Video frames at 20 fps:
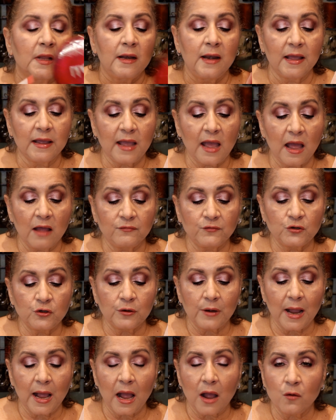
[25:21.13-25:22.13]
Like
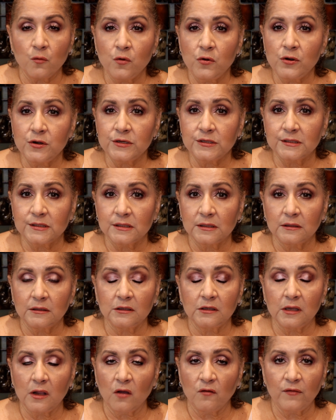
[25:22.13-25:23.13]
after hours
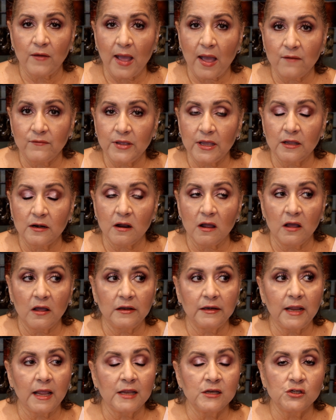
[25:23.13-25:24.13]
of having it
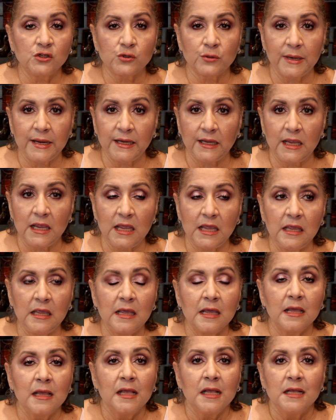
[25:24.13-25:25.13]
on and drinking,